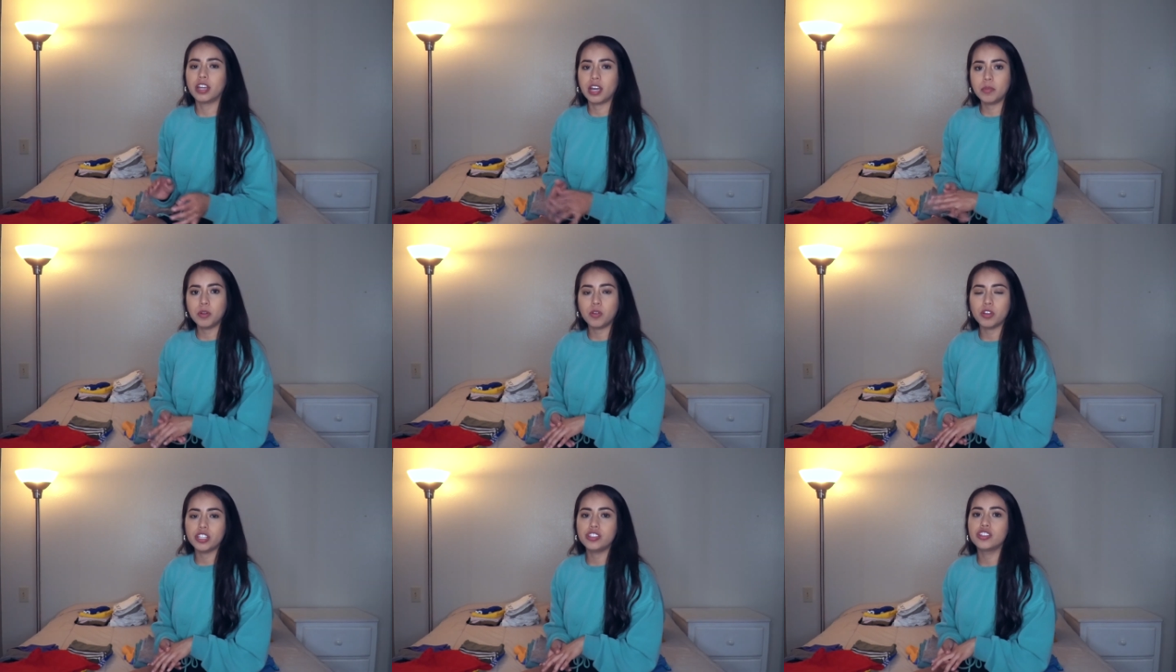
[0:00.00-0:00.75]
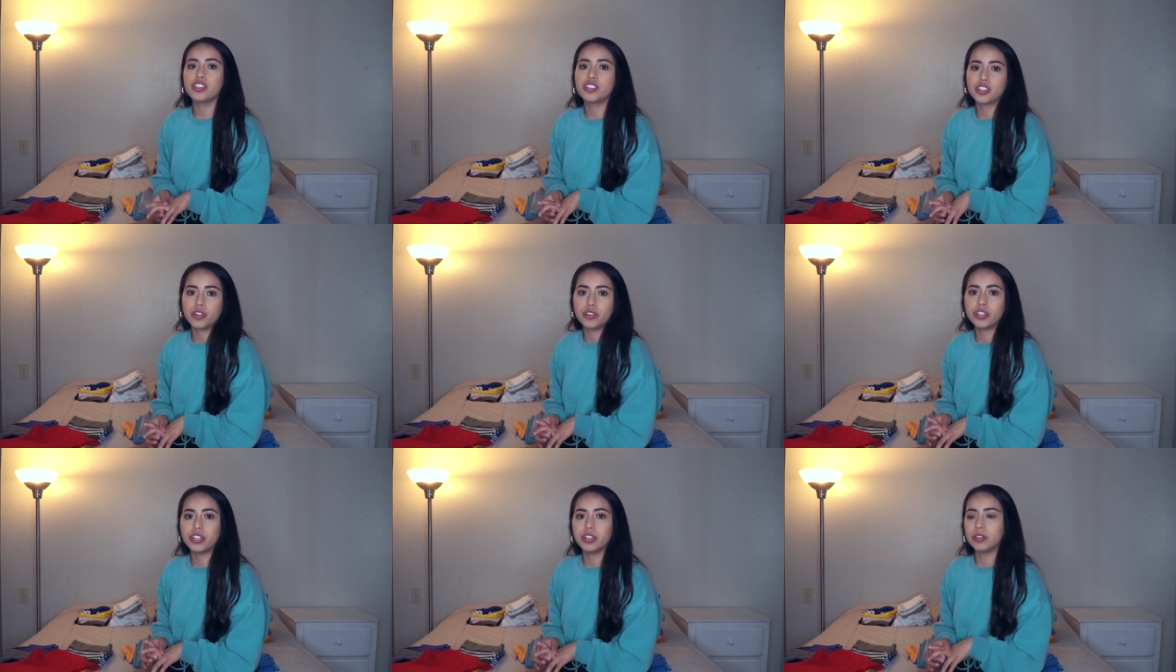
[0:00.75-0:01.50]
now I'm going to show
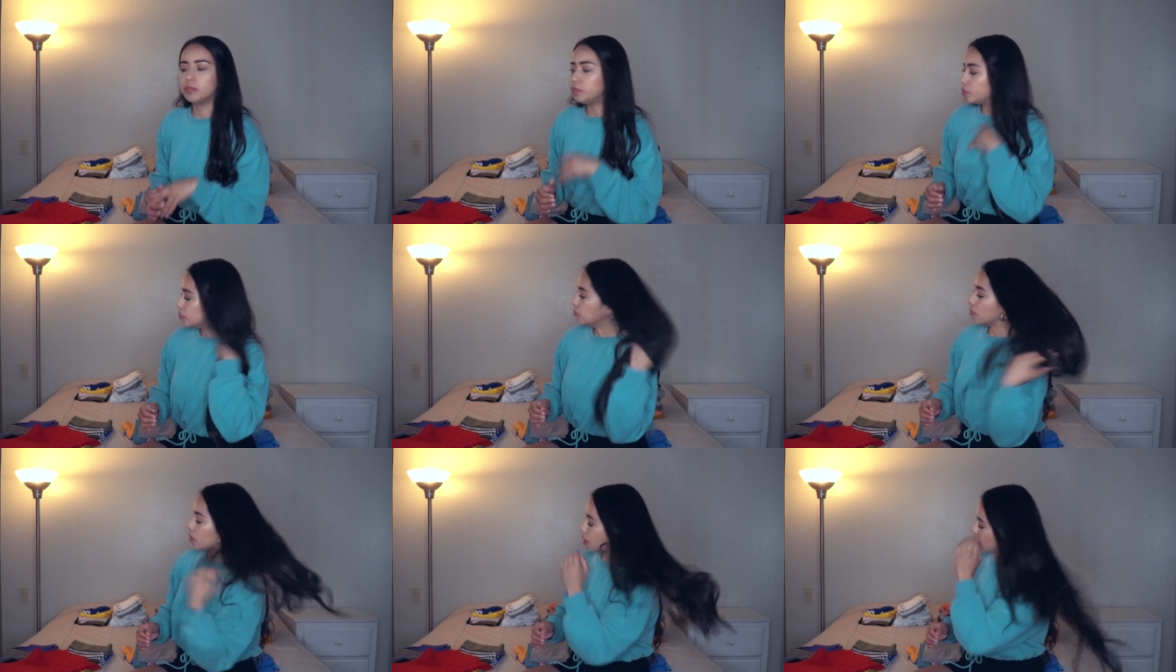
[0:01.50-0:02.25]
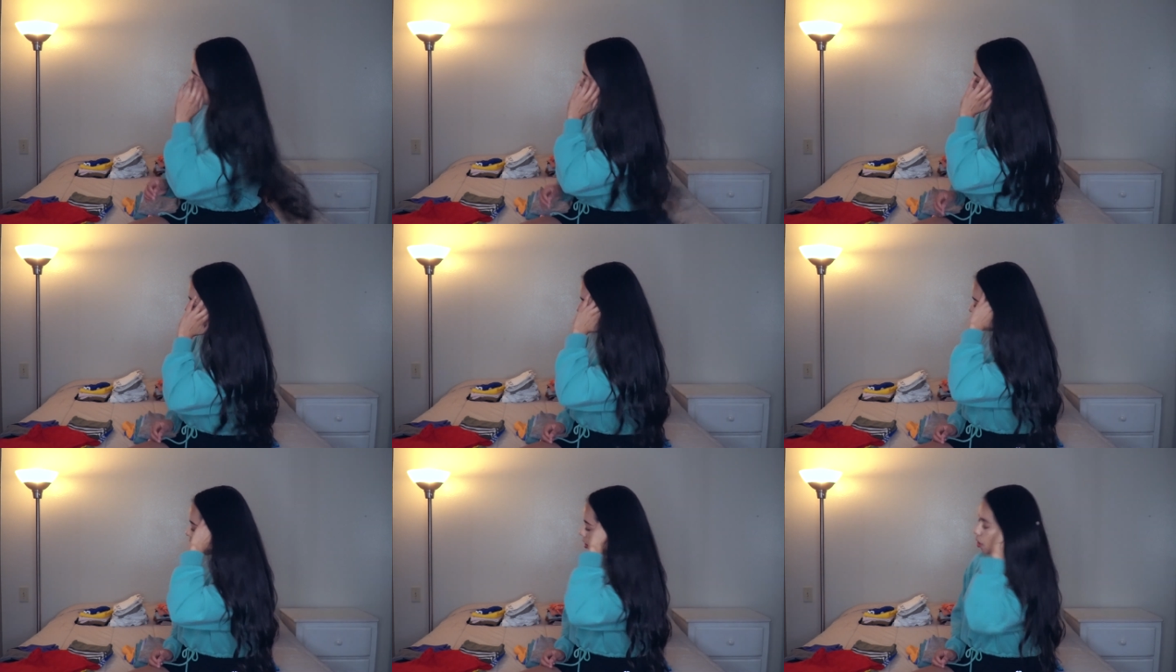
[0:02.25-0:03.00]
you
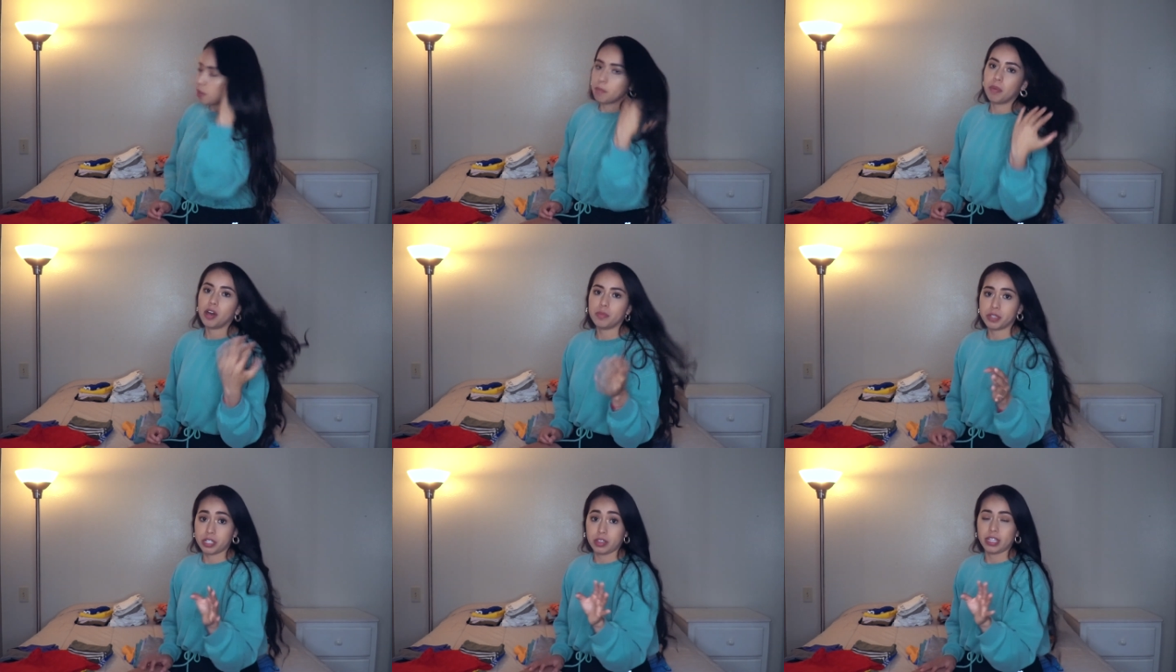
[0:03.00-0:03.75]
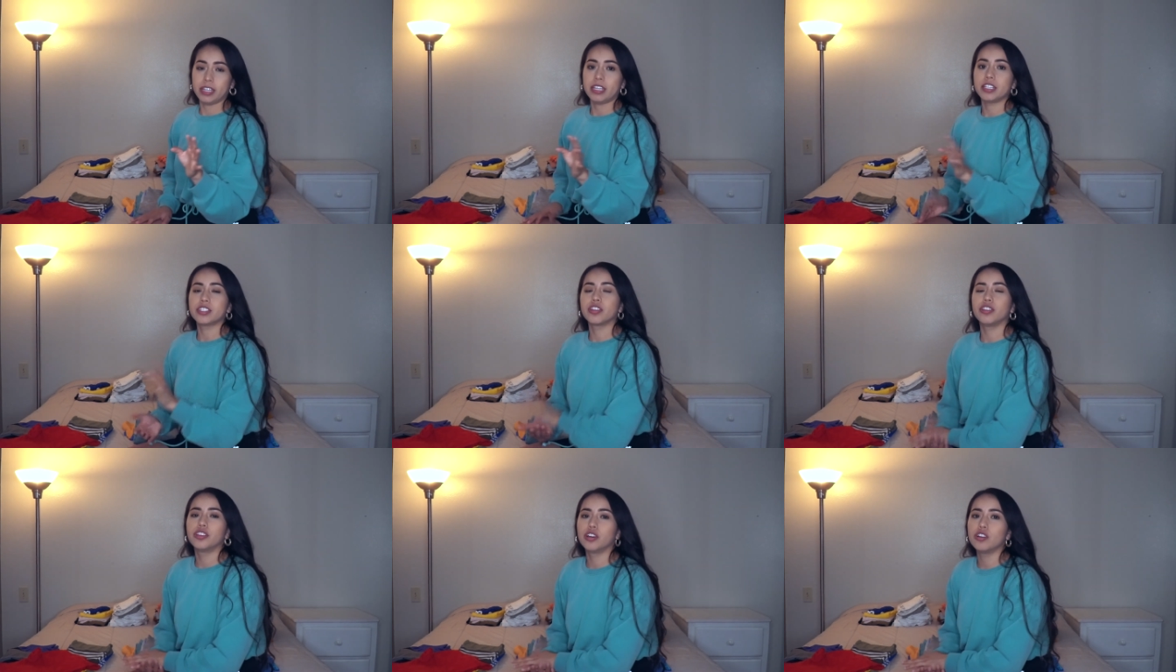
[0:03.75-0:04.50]
the bombshell leggings. So
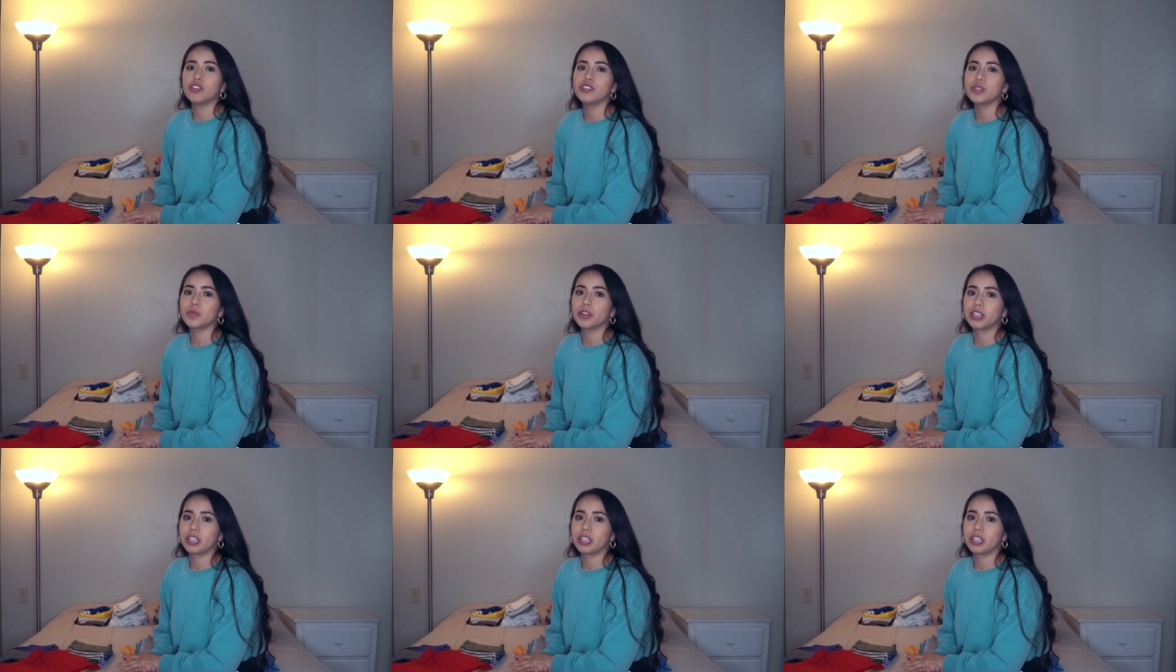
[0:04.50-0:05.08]
those were